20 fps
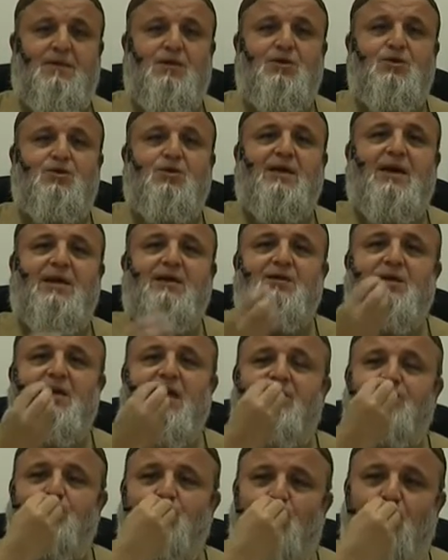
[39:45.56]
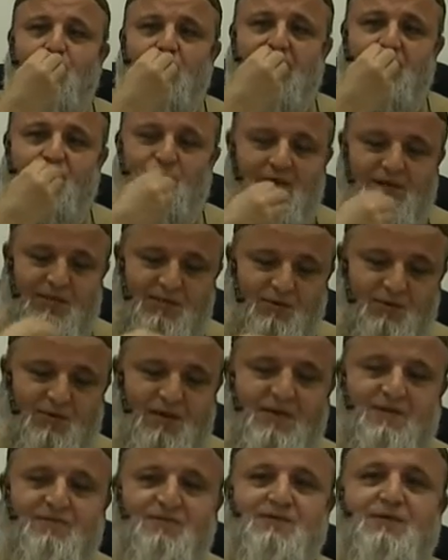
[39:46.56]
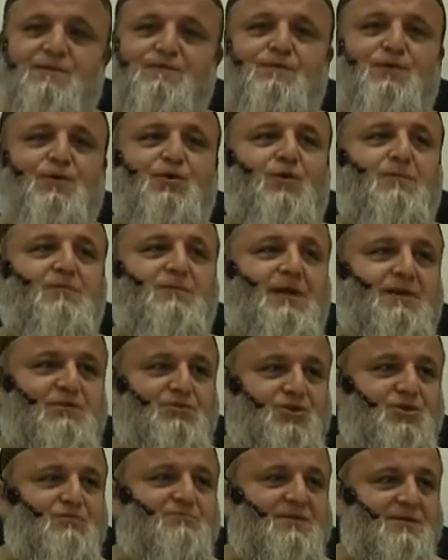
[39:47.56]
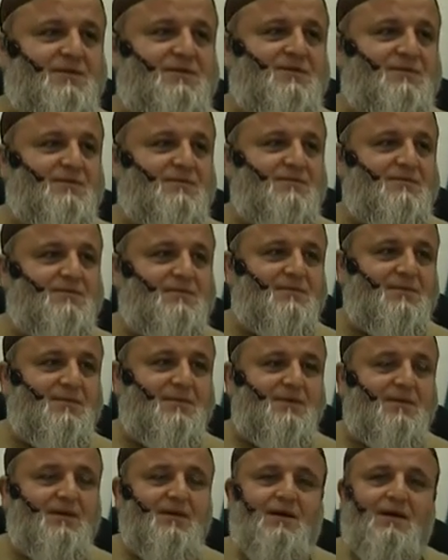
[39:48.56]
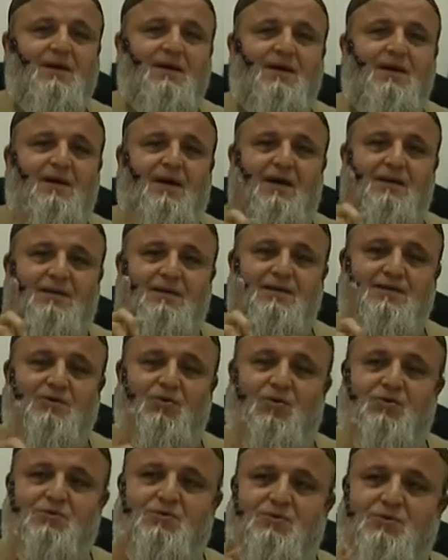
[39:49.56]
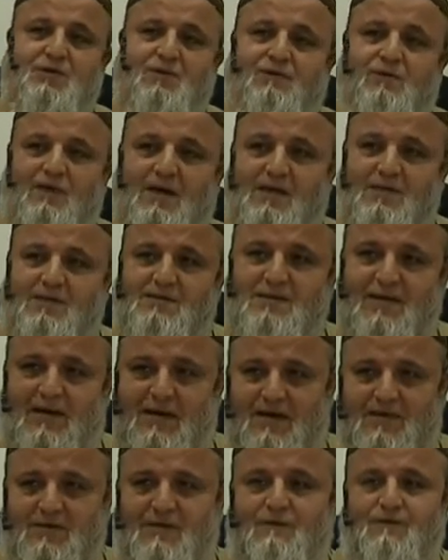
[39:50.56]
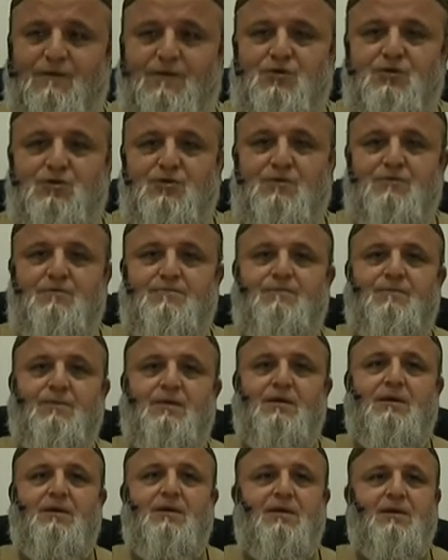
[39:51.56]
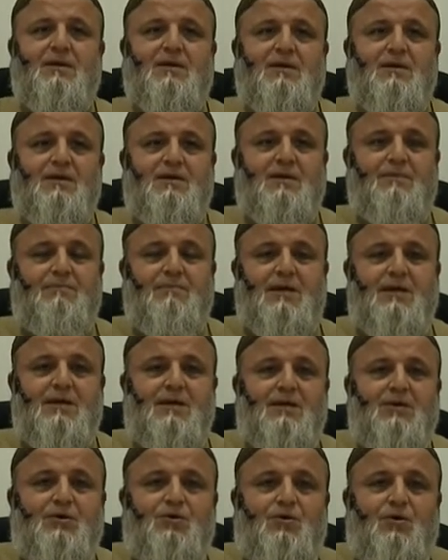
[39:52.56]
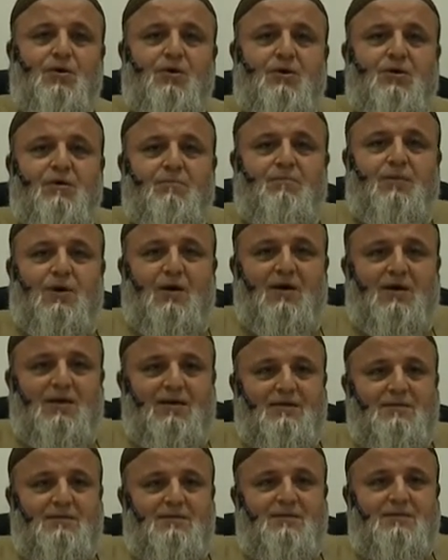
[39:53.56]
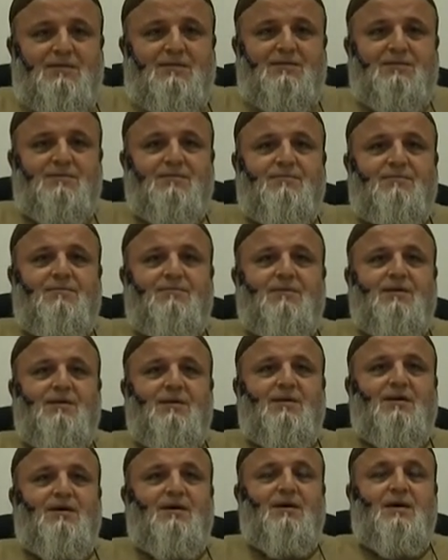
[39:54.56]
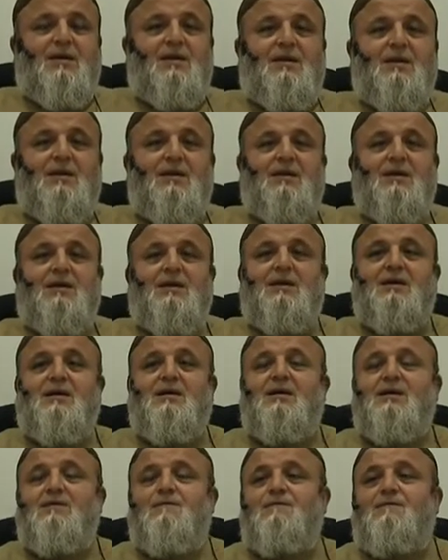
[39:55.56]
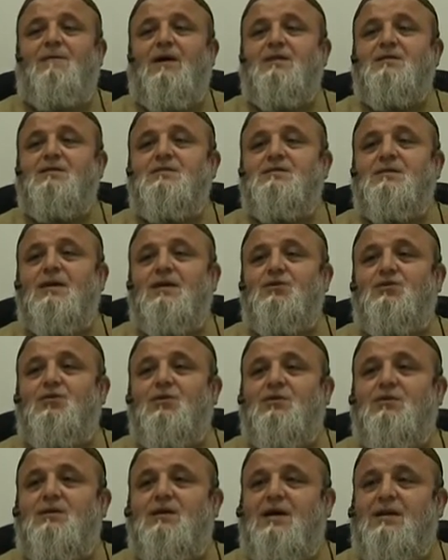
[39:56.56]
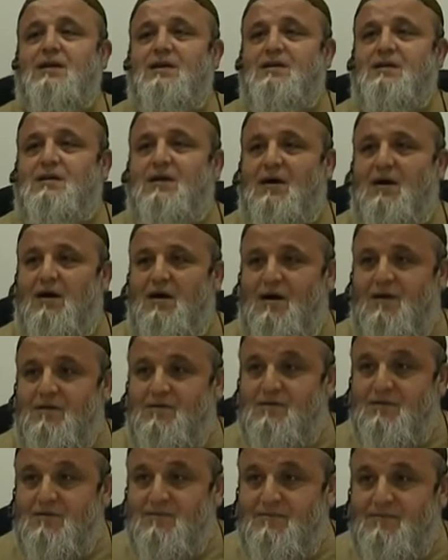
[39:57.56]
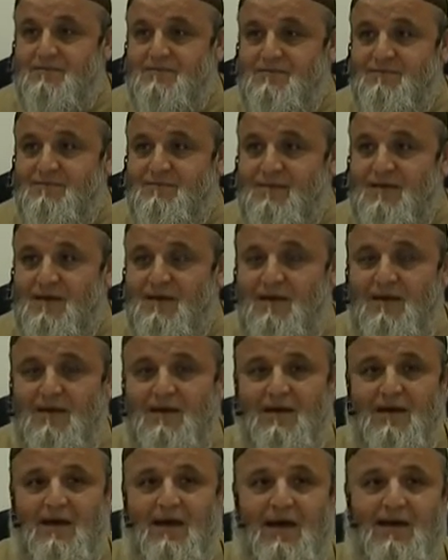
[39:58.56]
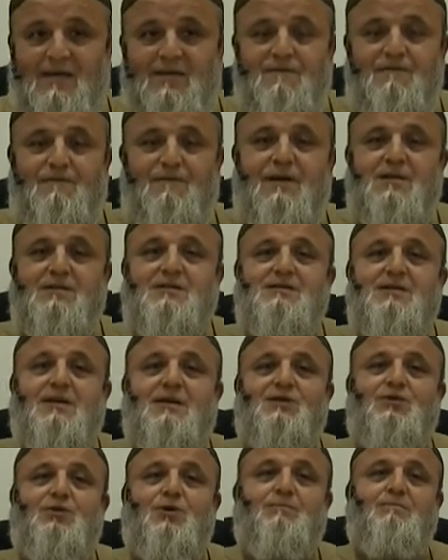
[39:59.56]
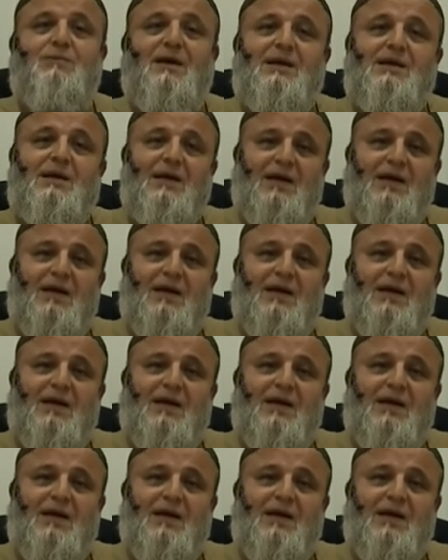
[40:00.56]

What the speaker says: you cannot have more than what is already written for your nourishment. And this also defines our definition. The money in your pockets, the funds in your credit card and the funds in your bank